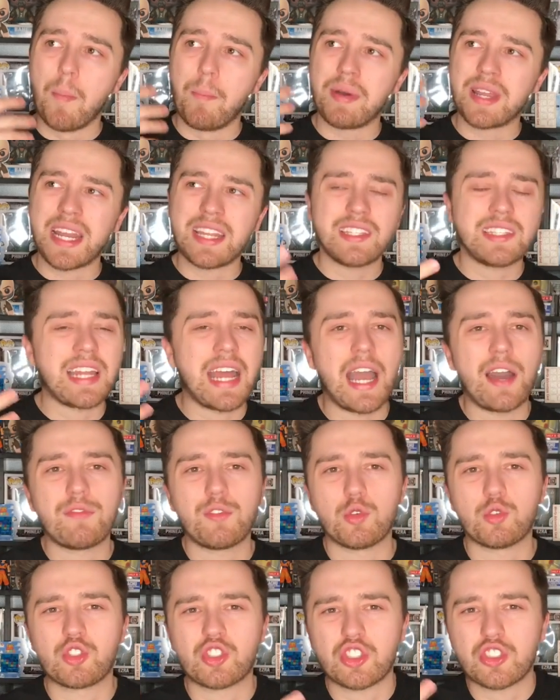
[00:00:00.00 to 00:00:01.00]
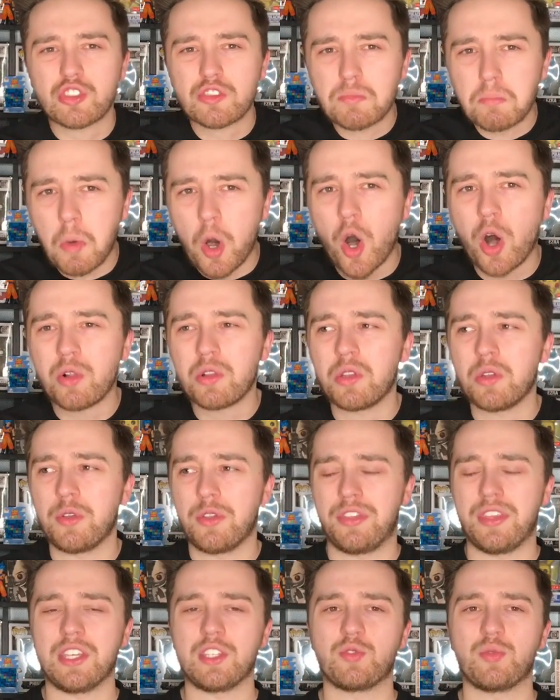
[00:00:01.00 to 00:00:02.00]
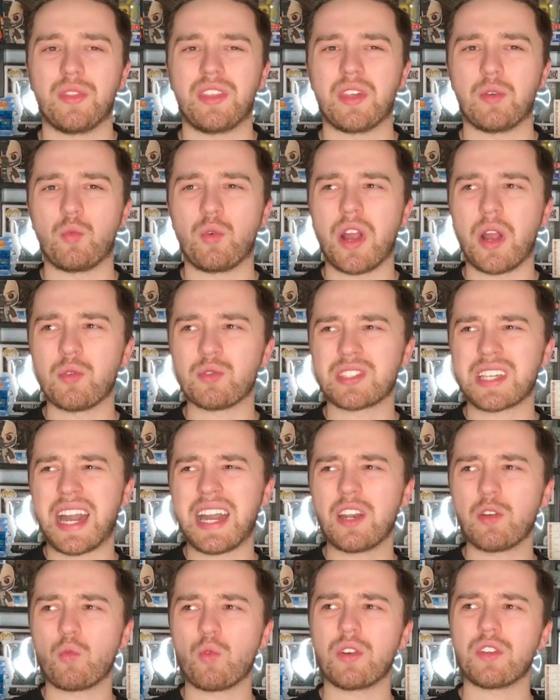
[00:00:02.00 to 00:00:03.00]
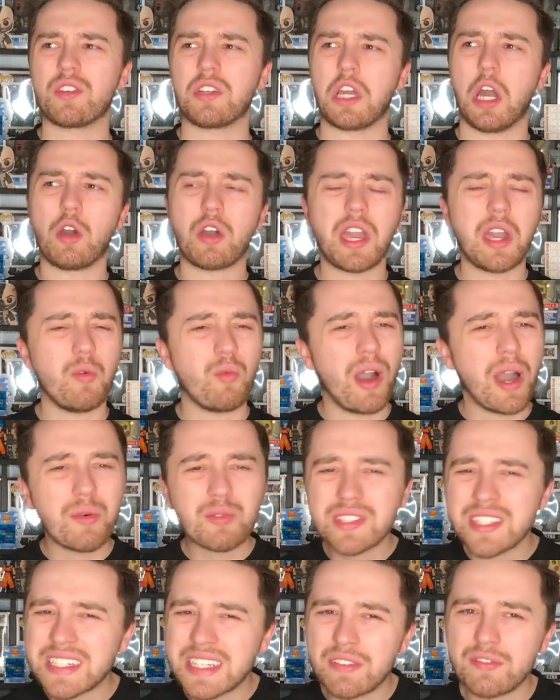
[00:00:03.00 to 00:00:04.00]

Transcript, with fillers: but i did have those small little things with it where i was kind of wondering okay why was that